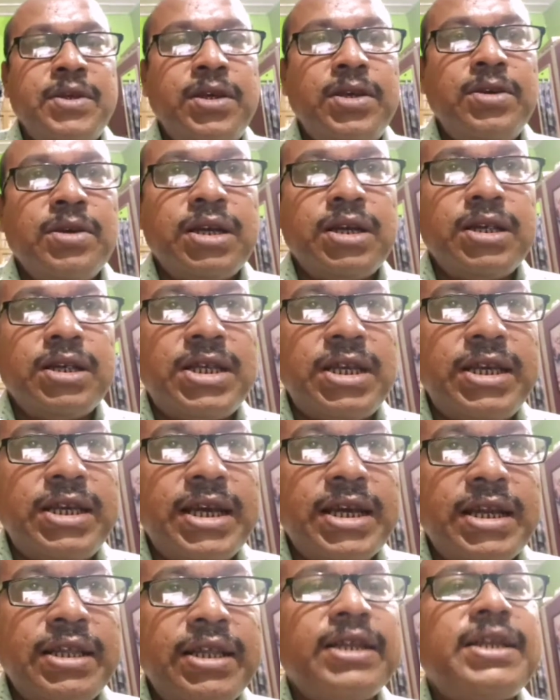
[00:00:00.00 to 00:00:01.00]
You can see
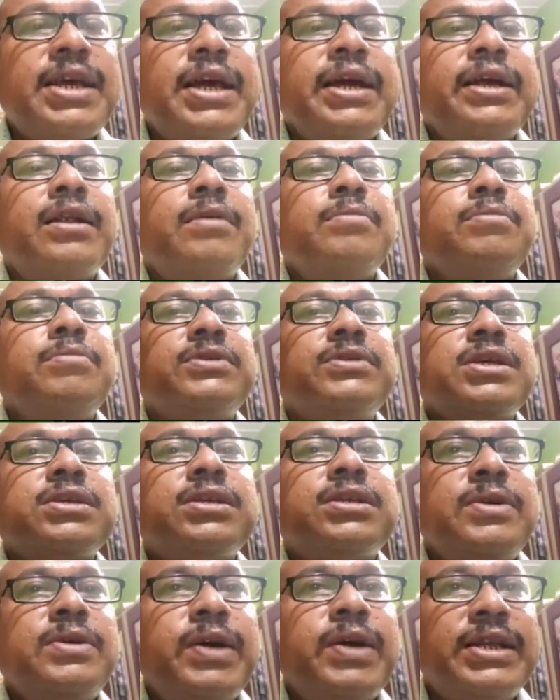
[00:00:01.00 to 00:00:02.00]
here in the diagram, just
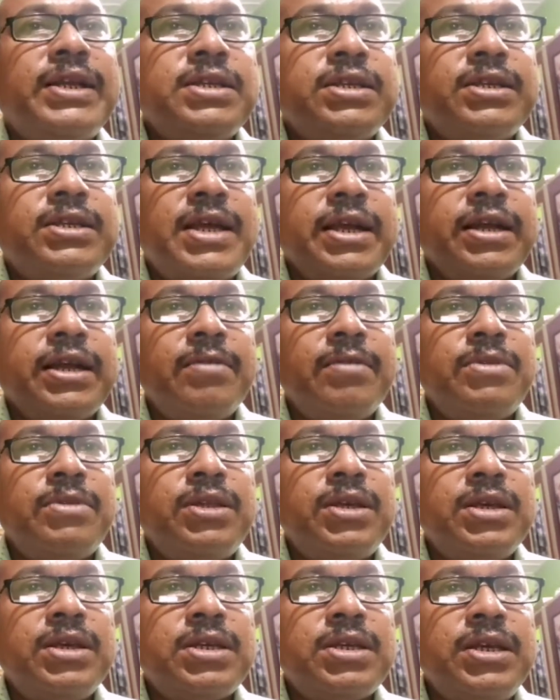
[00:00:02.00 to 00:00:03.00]
look at this diagram.
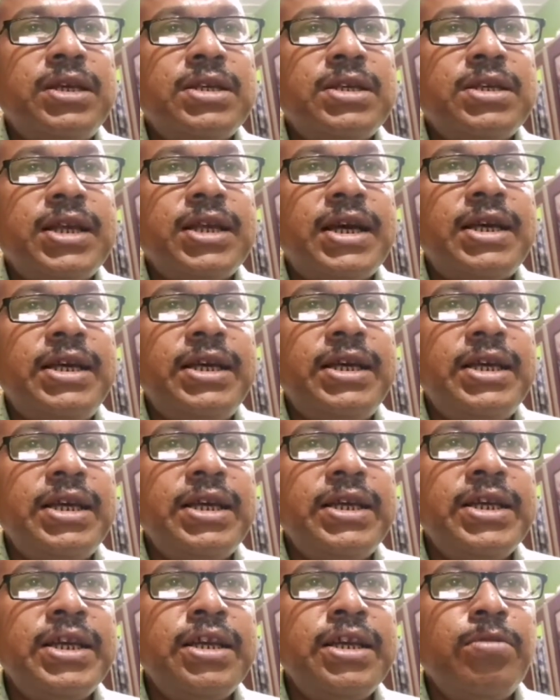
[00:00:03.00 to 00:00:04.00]
This is the
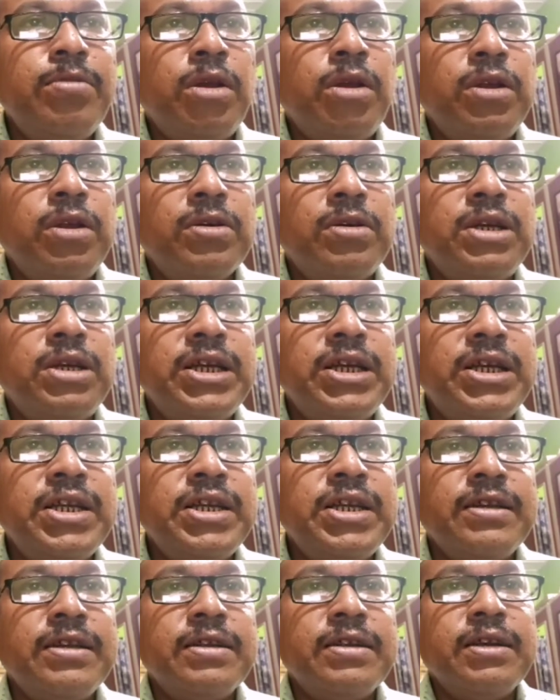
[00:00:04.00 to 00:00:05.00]
ethene molecule,
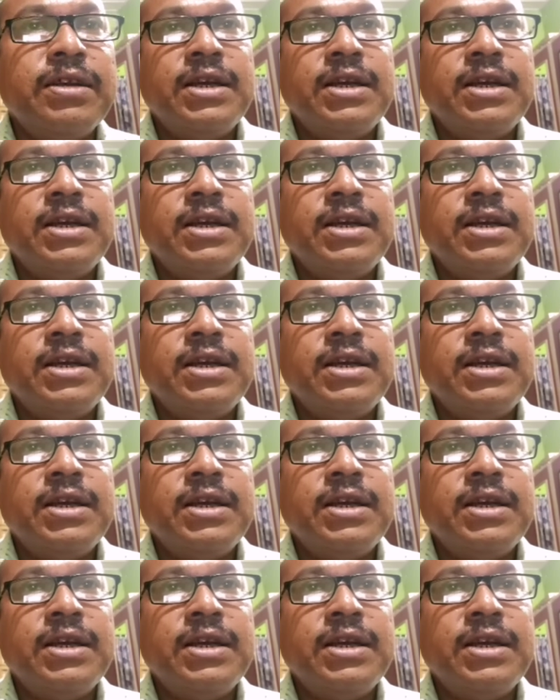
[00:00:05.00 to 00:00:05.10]
ethene.